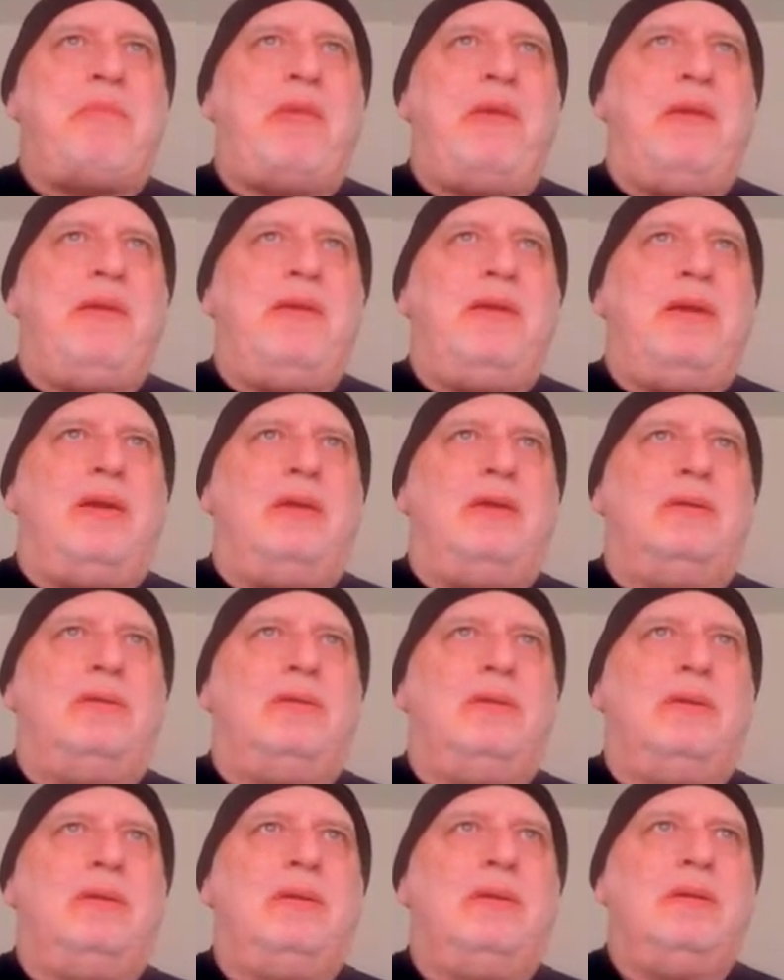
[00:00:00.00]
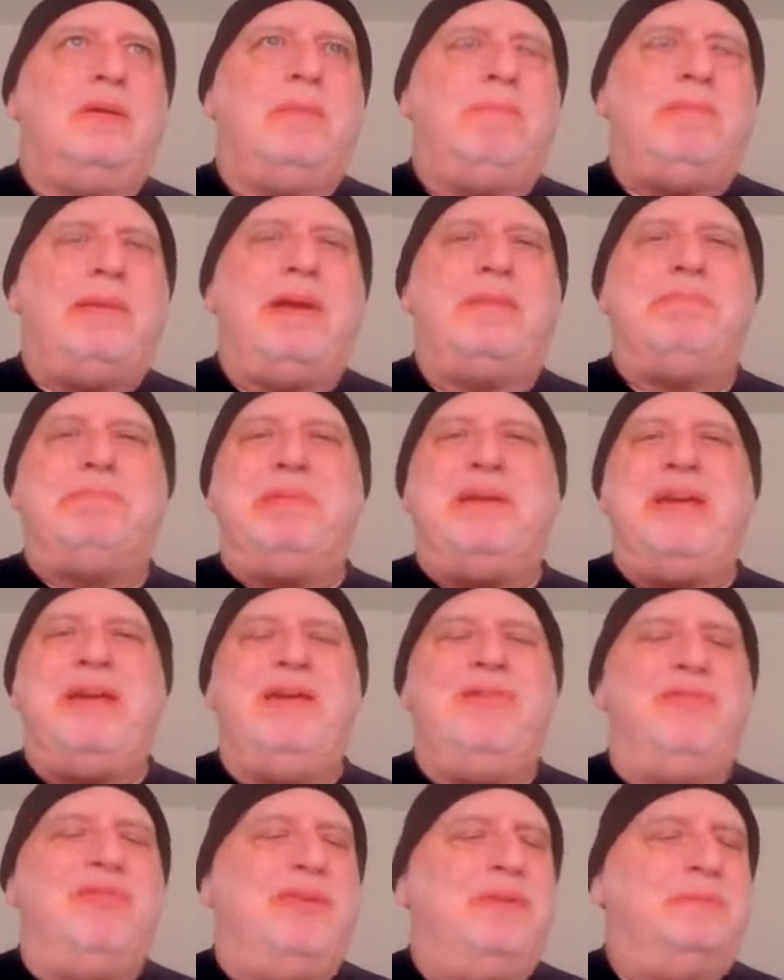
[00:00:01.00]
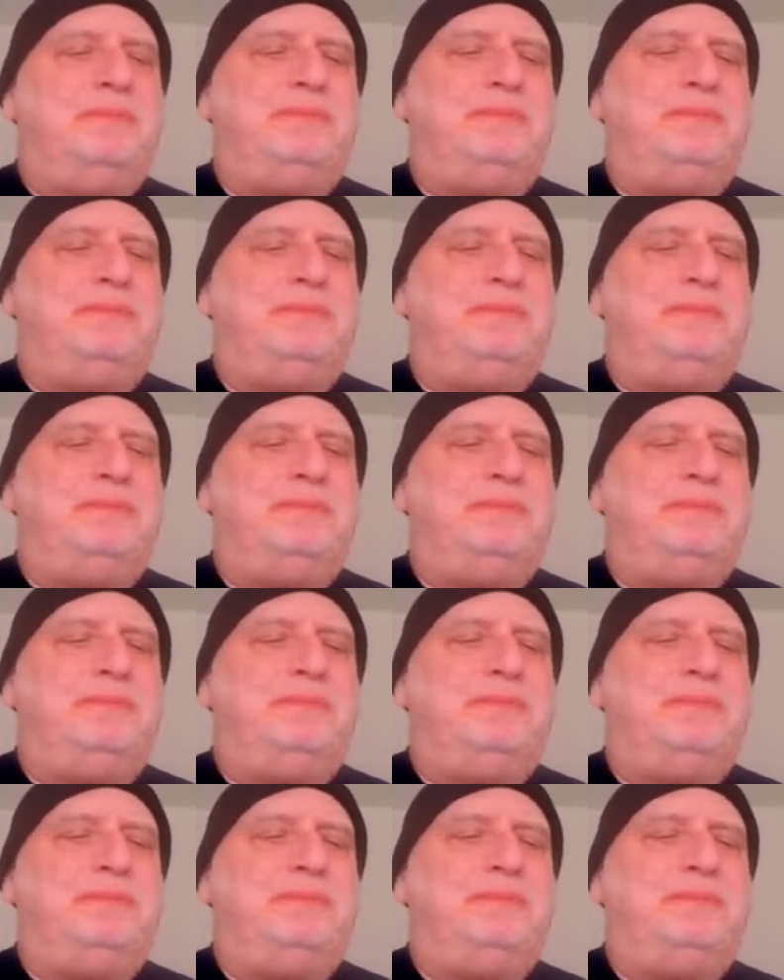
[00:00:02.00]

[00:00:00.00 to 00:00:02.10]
you know, pet peeve.